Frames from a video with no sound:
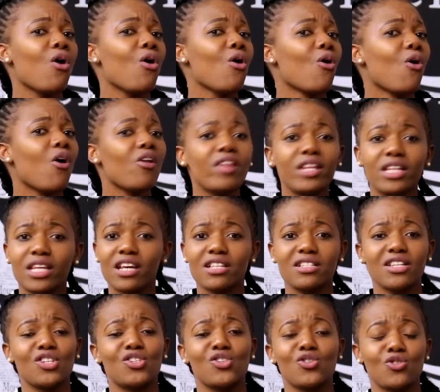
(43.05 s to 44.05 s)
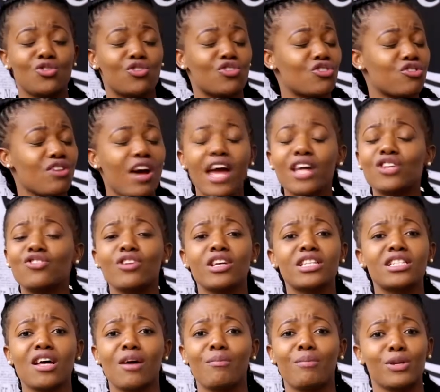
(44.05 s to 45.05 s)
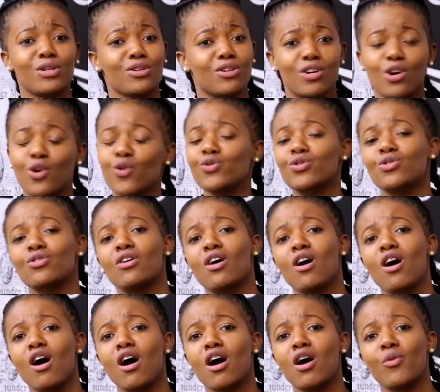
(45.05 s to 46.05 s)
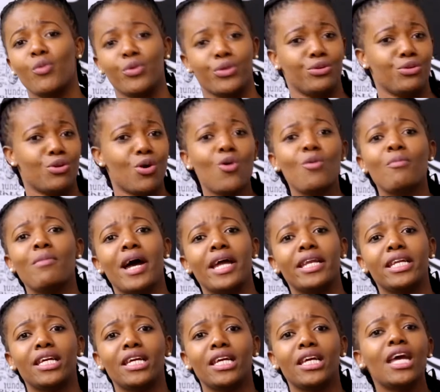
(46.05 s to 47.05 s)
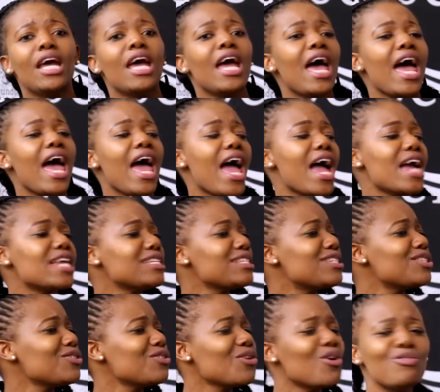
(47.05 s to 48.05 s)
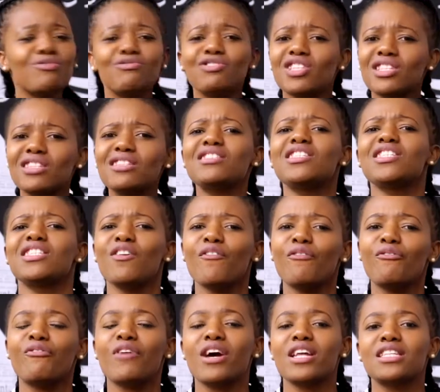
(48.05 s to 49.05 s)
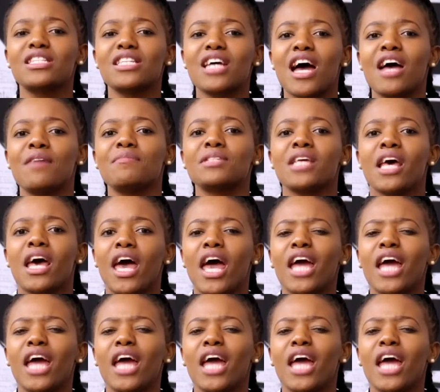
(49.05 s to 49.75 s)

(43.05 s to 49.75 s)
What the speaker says: all the days that you try to dress up and go to Kong with no money, and you know, just the fun times.